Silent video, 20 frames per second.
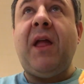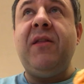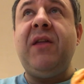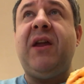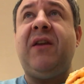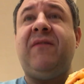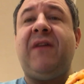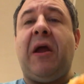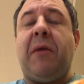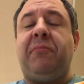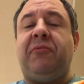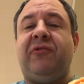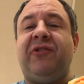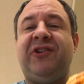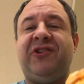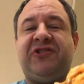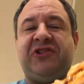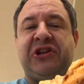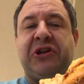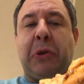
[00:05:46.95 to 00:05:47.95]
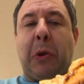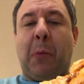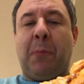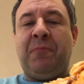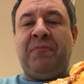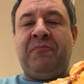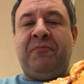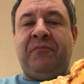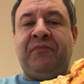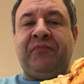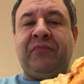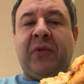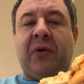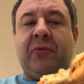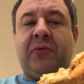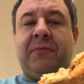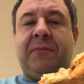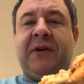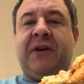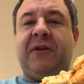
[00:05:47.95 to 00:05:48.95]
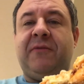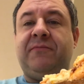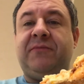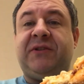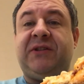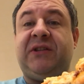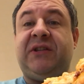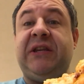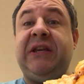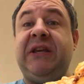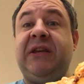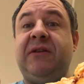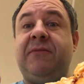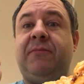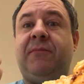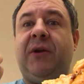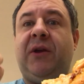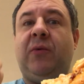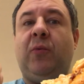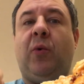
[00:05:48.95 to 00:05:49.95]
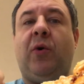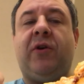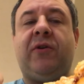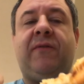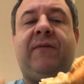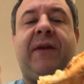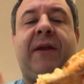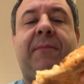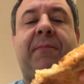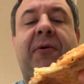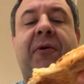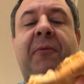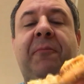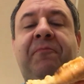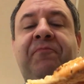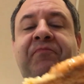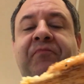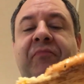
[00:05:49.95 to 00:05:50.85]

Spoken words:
That evaporation would become steam and water vapor,